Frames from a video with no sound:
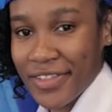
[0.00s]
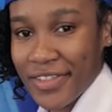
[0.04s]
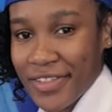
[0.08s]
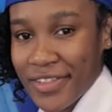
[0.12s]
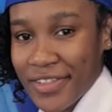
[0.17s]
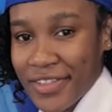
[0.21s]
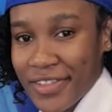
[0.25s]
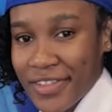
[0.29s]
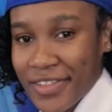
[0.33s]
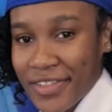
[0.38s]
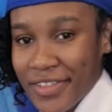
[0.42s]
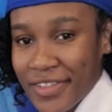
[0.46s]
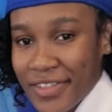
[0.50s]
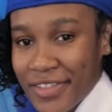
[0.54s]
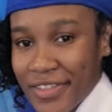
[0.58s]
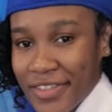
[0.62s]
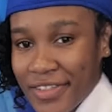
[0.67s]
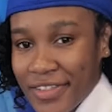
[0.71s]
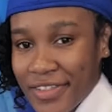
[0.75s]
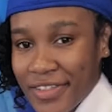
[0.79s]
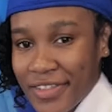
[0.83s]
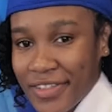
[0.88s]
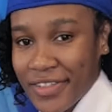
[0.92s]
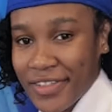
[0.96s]
and do your
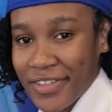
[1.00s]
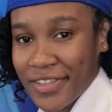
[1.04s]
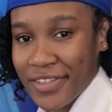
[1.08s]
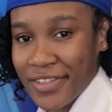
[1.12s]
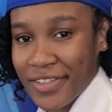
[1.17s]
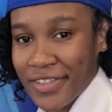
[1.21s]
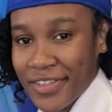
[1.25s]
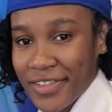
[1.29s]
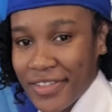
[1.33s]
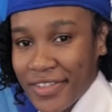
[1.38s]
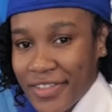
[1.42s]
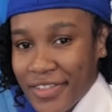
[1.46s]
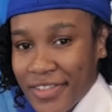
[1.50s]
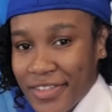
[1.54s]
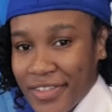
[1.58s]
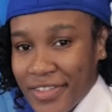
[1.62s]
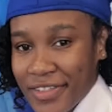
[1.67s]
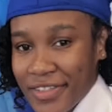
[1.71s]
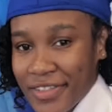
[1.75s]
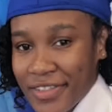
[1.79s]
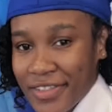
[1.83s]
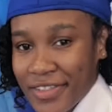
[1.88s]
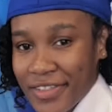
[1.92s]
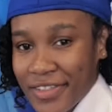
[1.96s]
research
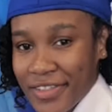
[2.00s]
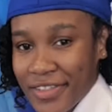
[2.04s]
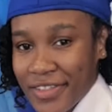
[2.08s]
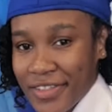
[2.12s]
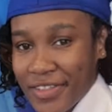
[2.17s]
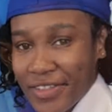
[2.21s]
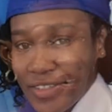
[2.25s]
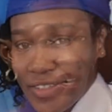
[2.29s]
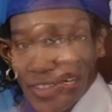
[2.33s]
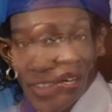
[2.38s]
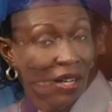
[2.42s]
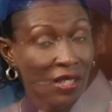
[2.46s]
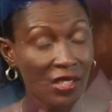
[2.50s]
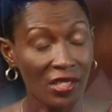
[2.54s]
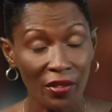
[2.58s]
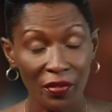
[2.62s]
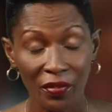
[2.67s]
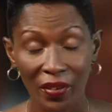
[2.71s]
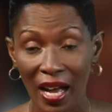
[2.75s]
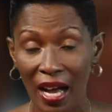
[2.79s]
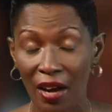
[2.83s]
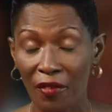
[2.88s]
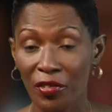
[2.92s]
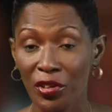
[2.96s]
because there are a lot
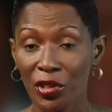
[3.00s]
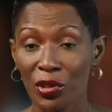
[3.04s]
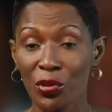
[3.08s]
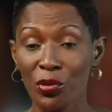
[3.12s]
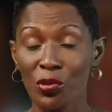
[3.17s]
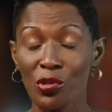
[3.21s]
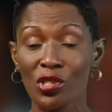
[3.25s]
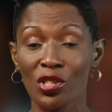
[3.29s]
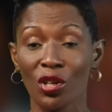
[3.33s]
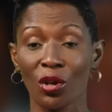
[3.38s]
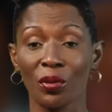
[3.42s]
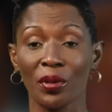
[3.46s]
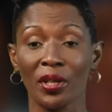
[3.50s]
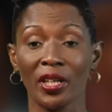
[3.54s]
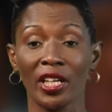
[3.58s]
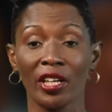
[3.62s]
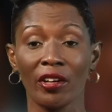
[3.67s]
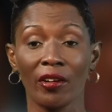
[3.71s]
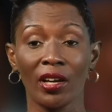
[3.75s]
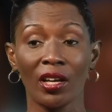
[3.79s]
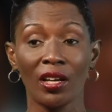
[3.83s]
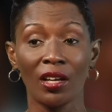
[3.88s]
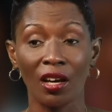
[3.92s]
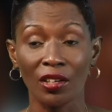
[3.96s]
of avenues out
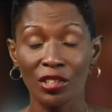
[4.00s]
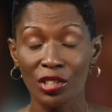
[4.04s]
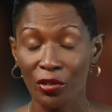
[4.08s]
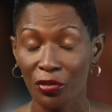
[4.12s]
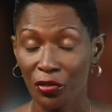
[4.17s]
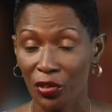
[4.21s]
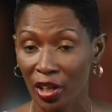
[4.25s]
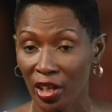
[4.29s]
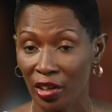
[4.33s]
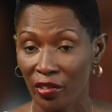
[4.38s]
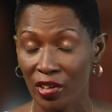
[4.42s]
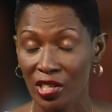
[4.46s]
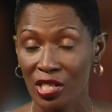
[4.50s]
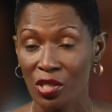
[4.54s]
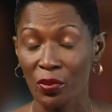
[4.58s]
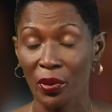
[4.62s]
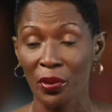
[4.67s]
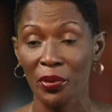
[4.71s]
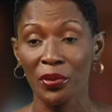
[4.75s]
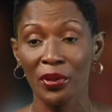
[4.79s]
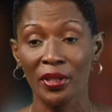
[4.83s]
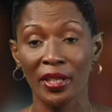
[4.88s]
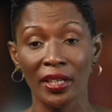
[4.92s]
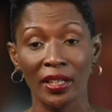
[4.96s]
there, a lot of areas where
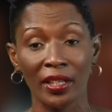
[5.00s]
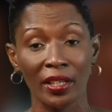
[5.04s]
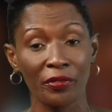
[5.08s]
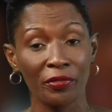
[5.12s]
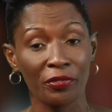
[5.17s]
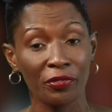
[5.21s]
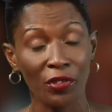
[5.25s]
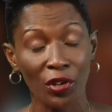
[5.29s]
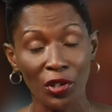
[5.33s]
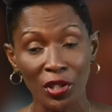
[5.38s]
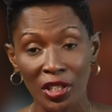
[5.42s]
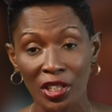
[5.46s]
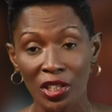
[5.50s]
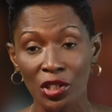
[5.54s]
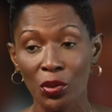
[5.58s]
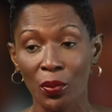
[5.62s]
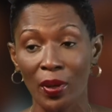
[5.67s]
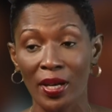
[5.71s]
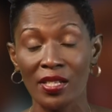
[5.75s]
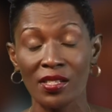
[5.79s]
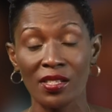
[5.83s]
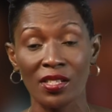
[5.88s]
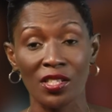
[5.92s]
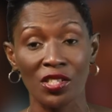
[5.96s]
you can get funding to
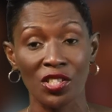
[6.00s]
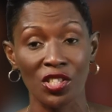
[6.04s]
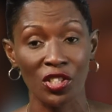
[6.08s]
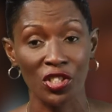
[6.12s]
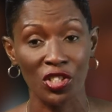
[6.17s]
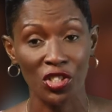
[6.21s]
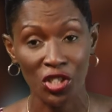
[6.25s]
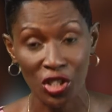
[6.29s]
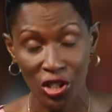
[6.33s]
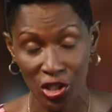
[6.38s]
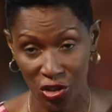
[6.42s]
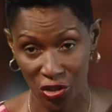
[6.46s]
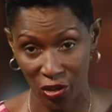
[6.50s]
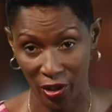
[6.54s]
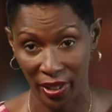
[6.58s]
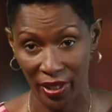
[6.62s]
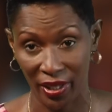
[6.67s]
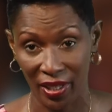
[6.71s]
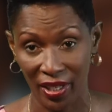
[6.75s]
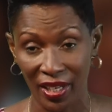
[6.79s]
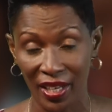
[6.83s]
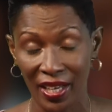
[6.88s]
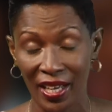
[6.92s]
assist your children.